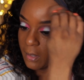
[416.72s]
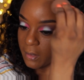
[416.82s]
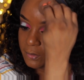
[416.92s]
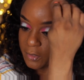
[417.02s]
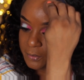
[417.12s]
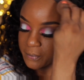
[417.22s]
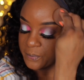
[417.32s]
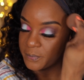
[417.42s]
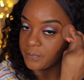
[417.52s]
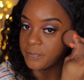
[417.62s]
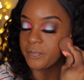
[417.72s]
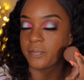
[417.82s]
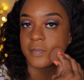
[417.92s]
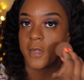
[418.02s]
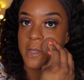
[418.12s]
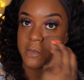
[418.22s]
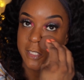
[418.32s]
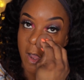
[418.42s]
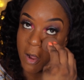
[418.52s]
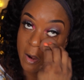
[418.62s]
I don't know. It was
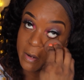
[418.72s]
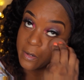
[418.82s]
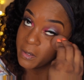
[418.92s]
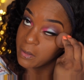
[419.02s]
hard.